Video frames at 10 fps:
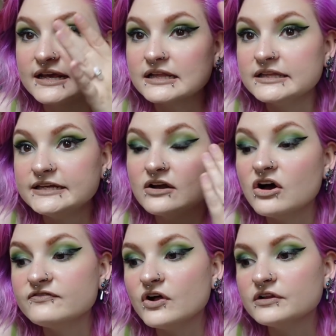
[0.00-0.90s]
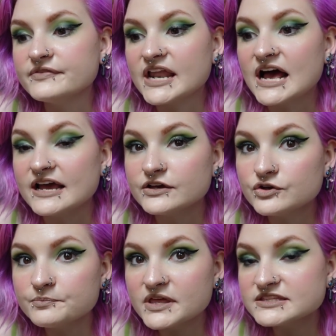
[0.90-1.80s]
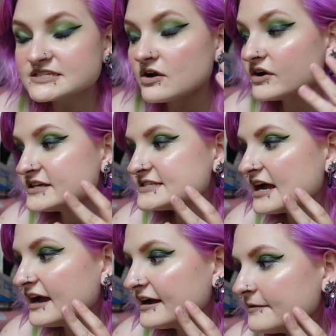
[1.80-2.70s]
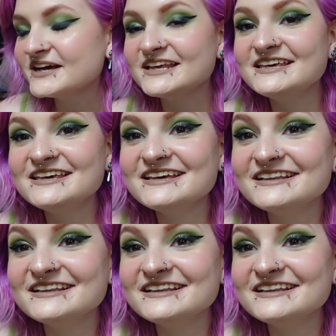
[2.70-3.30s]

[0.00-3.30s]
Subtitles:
and clean off all of that eye goop that's on his eye. But he